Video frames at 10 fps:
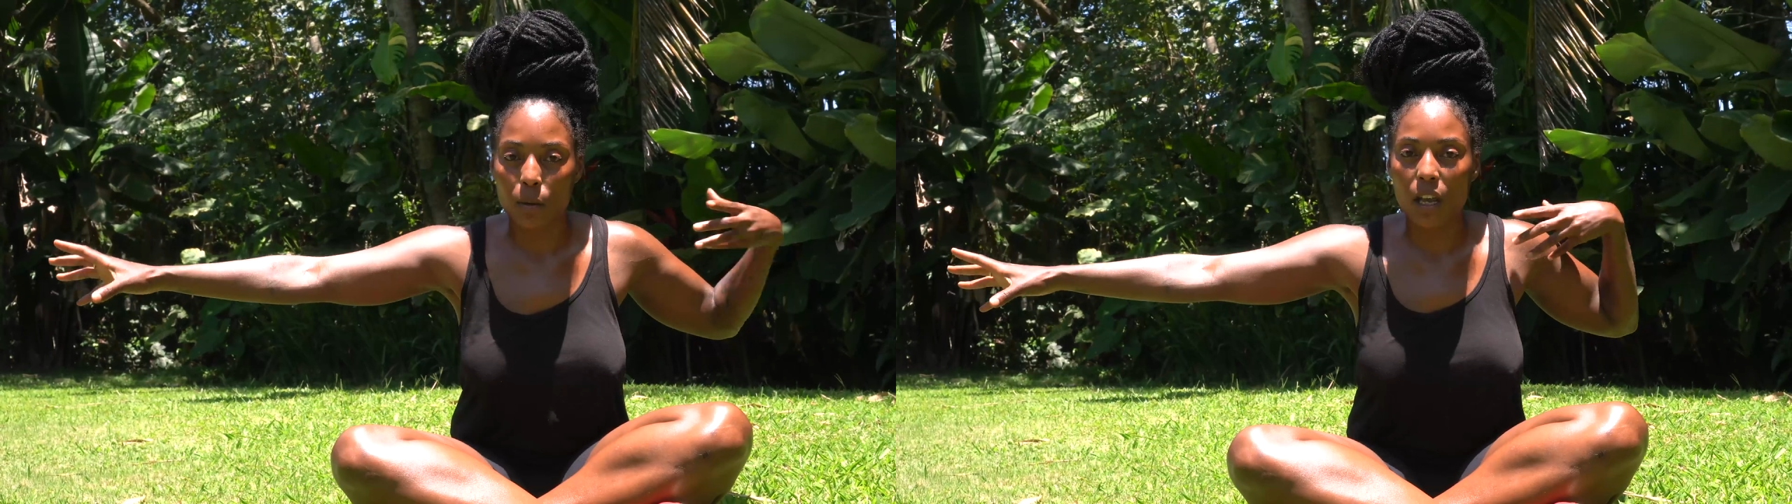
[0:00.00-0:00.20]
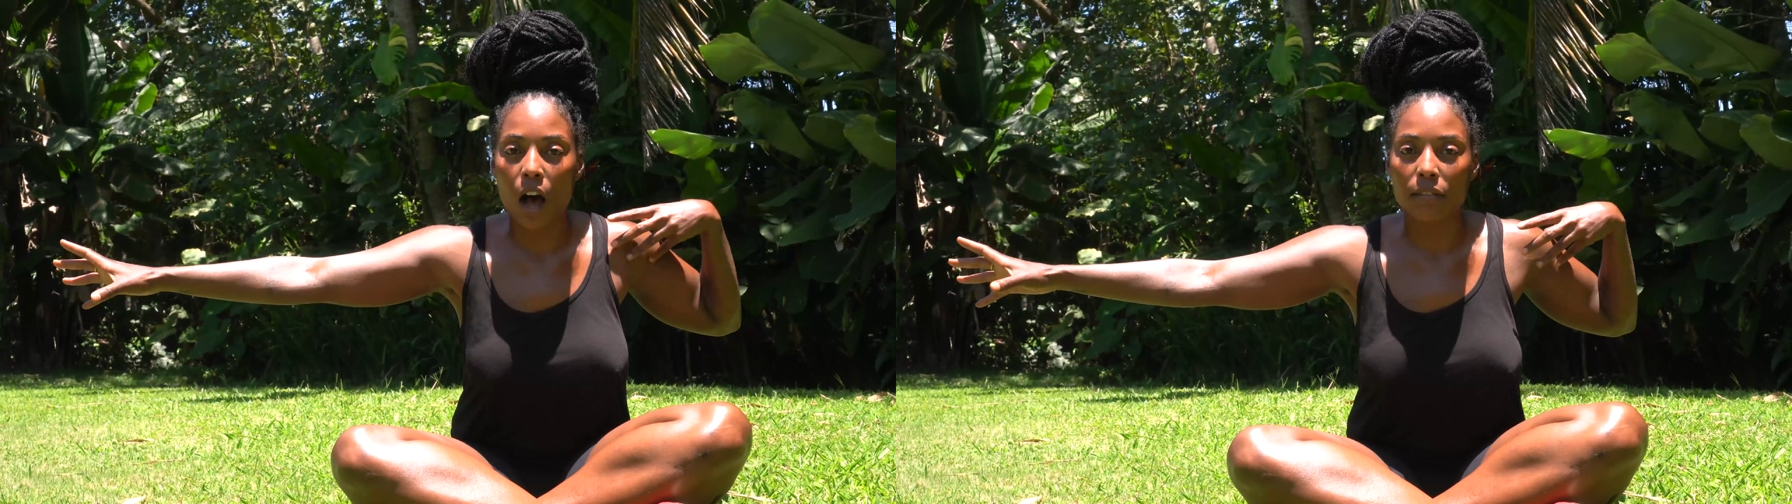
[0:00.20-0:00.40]

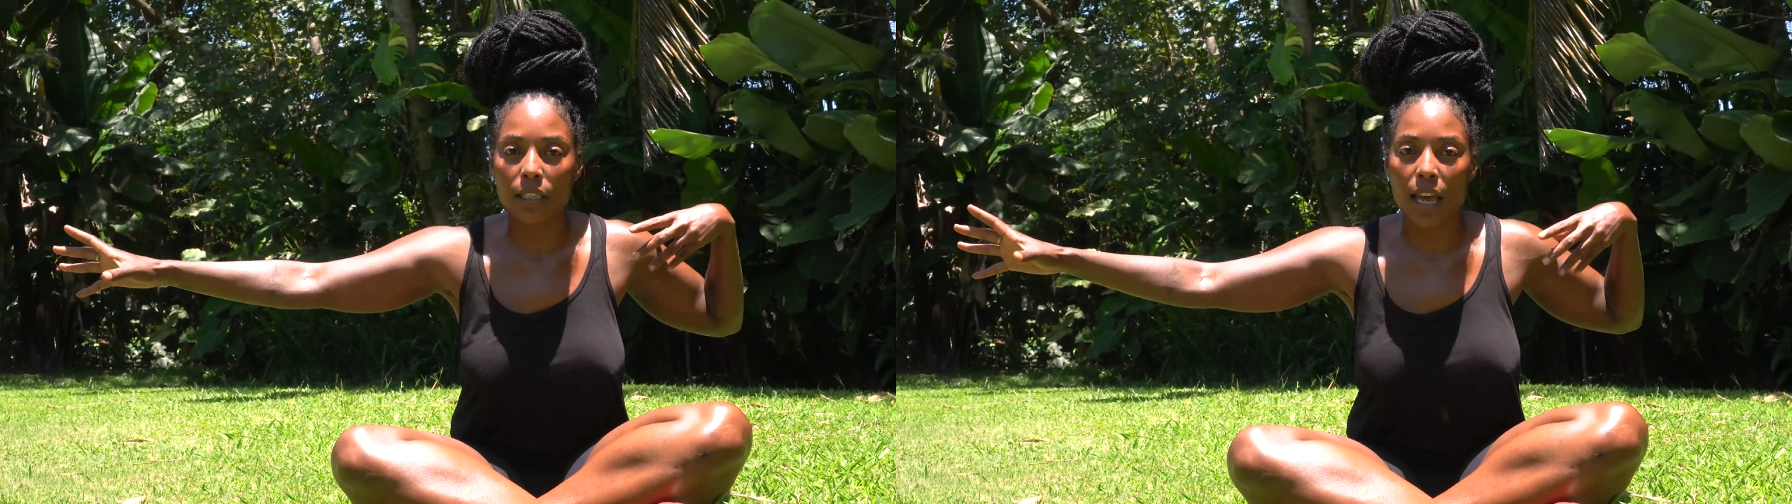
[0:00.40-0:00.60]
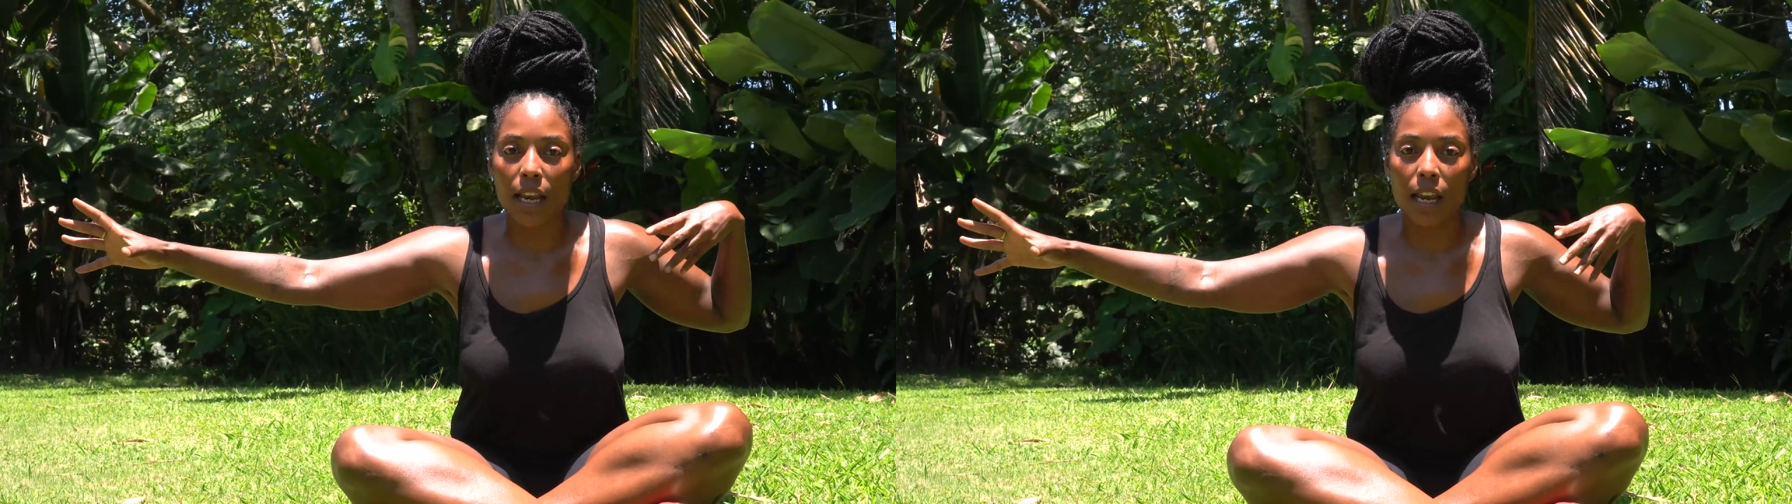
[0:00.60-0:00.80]
was
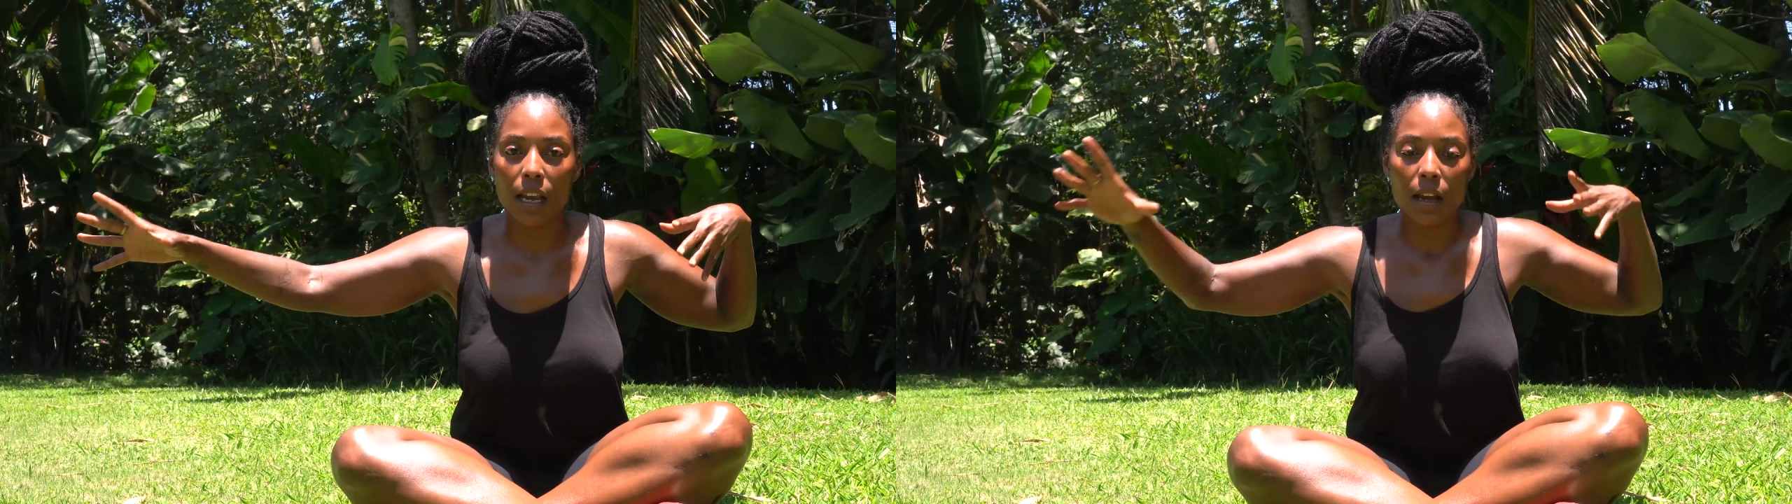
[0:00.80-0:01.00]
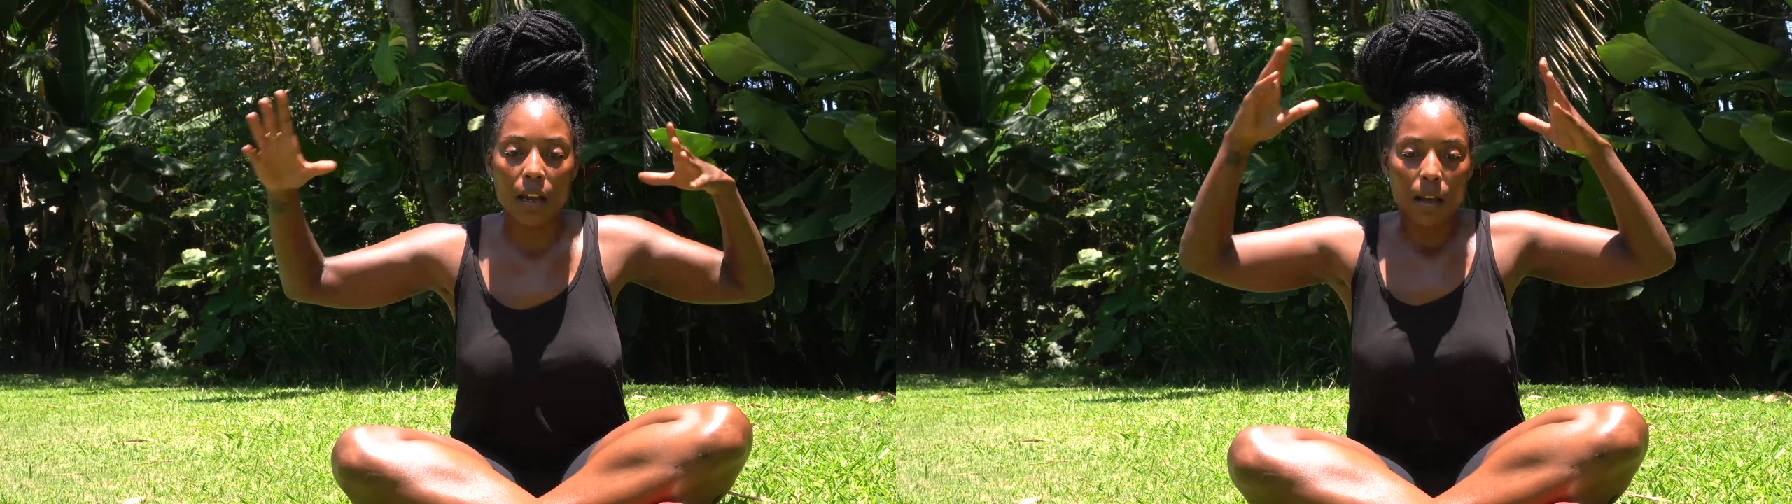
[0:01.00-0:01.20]

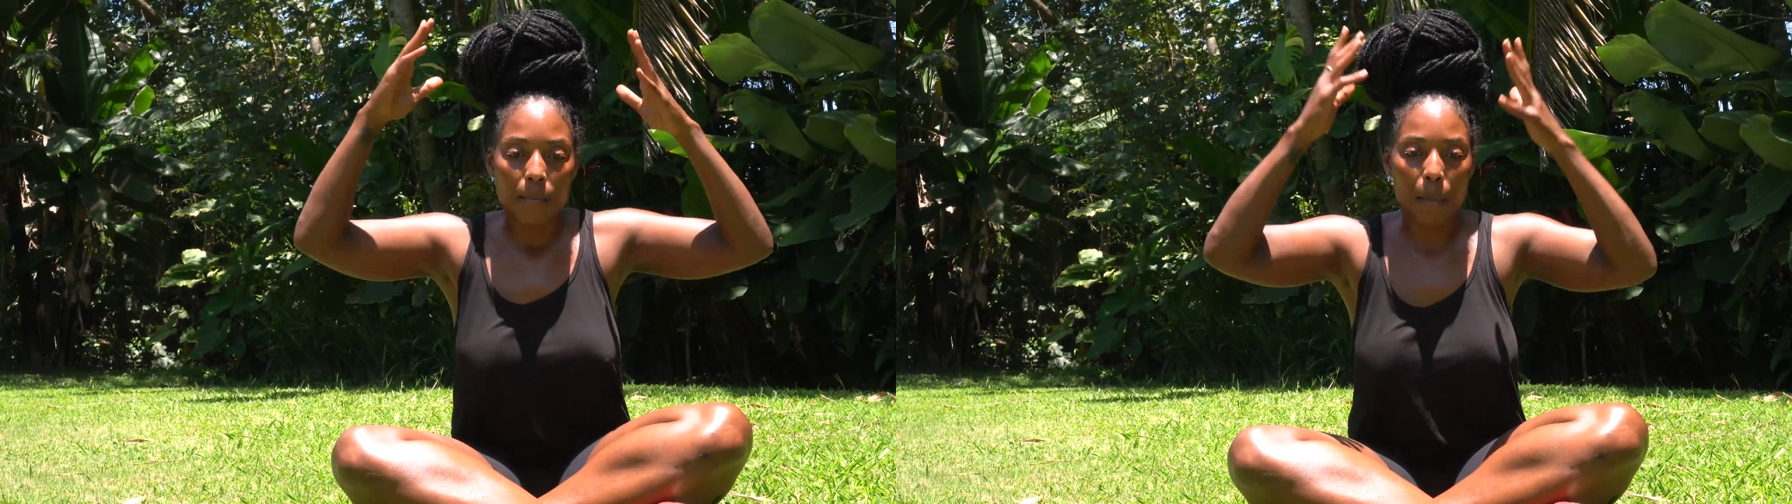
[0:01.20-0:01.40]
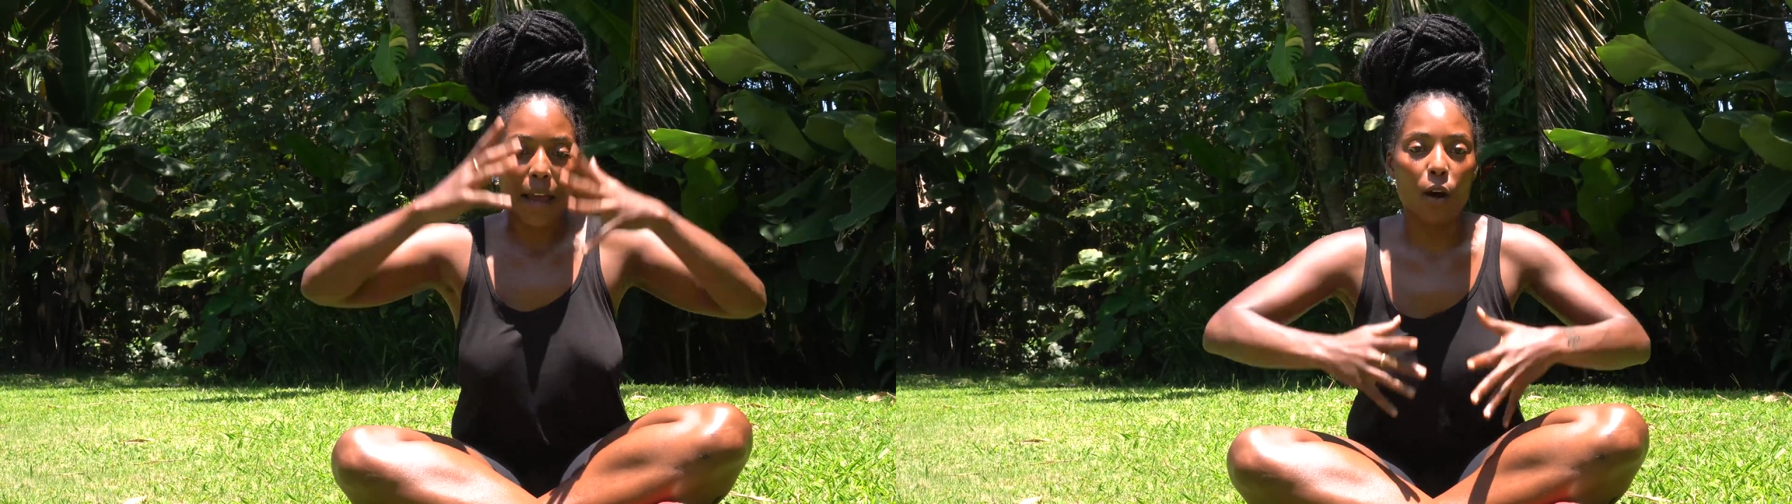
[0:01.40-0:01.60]
offsetting
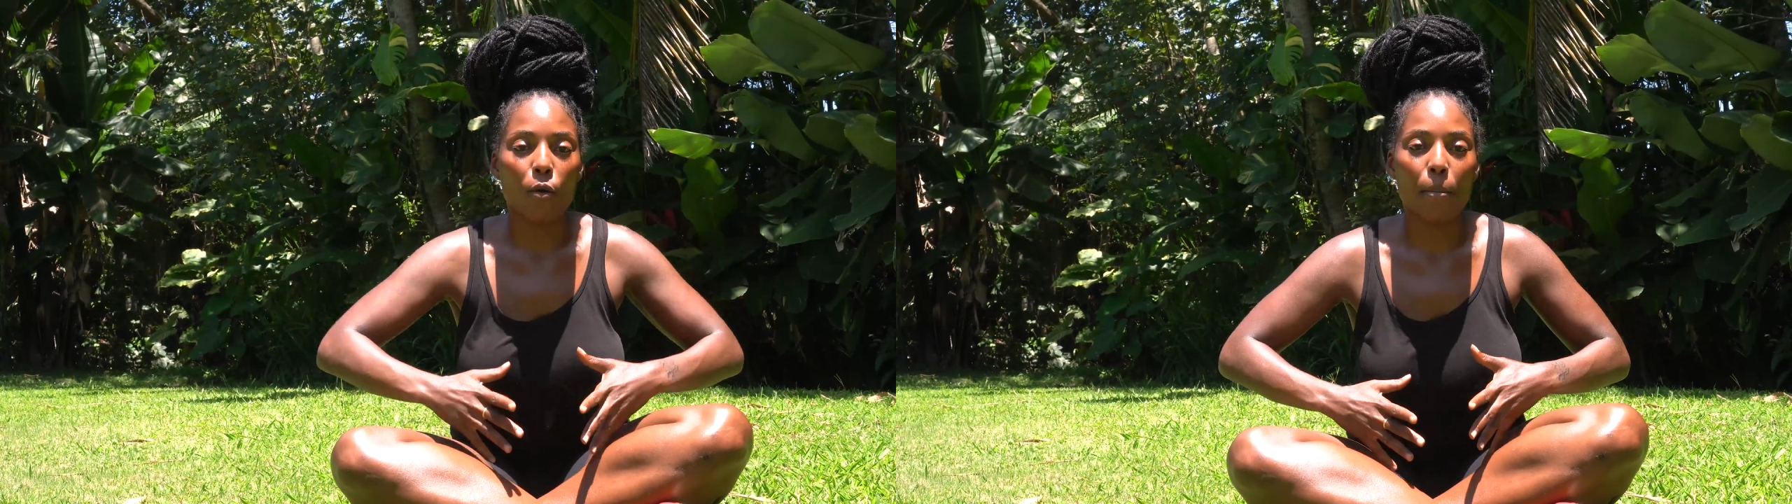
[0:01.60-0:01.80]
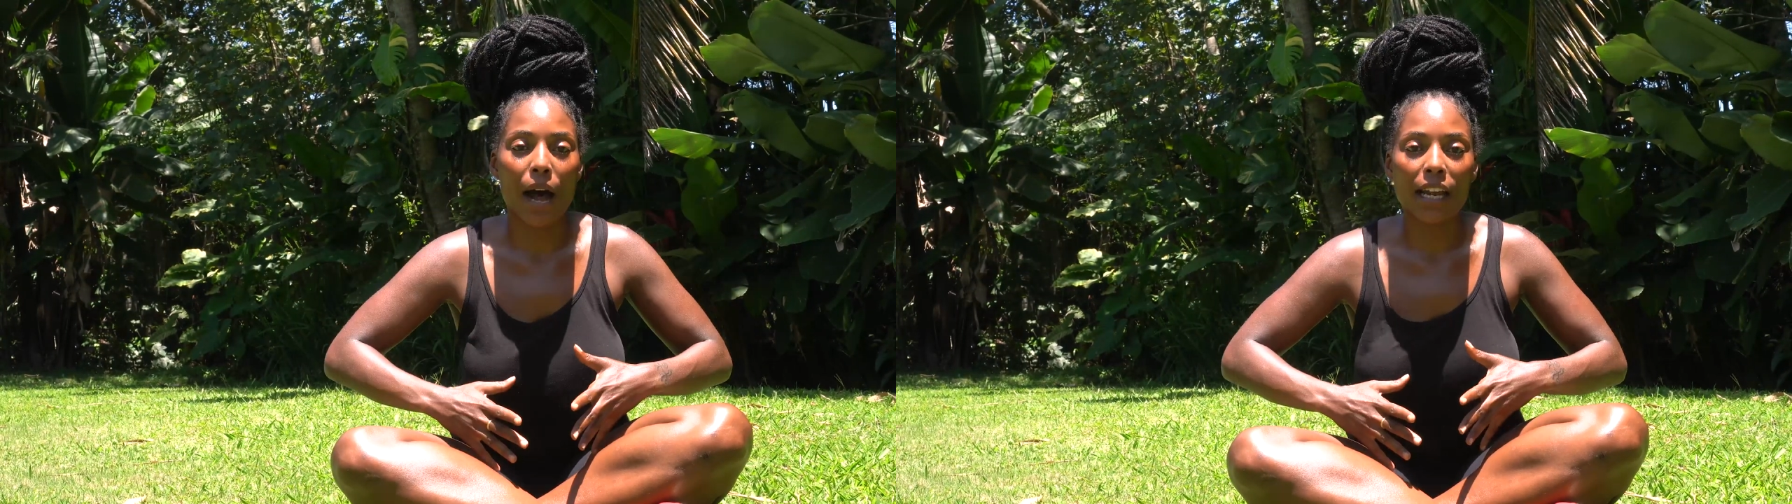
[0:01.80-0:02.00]
my
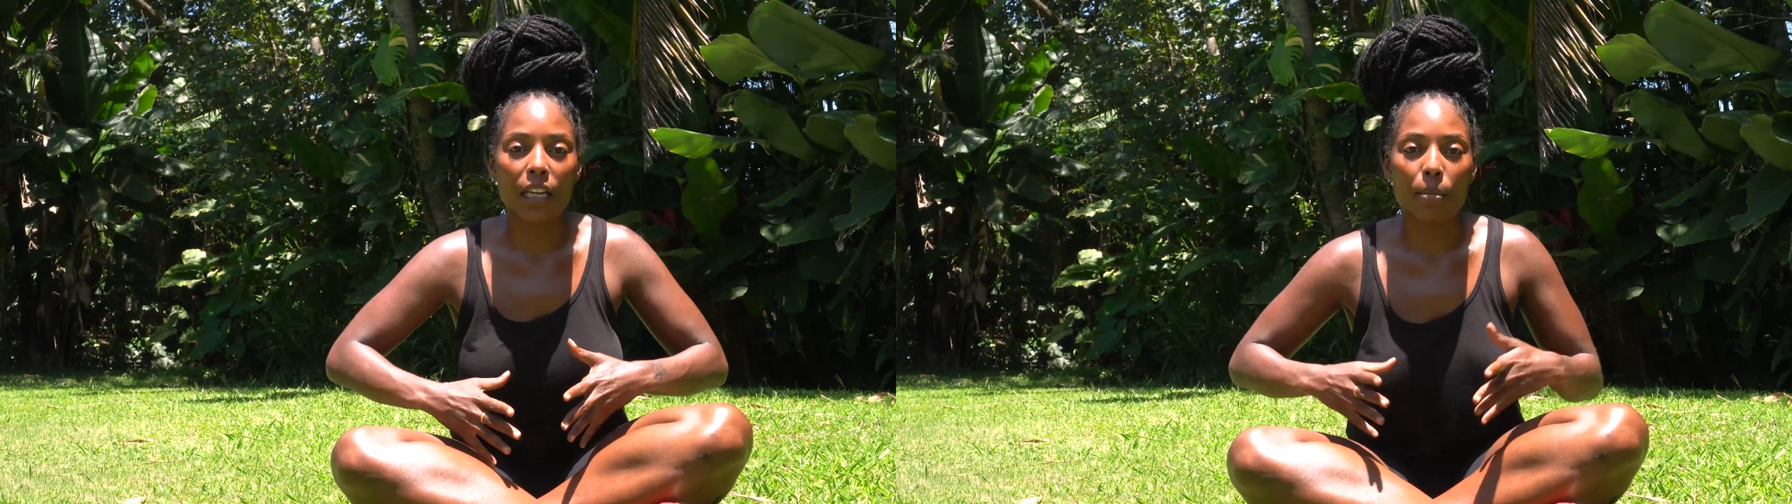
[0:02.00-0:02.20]
own body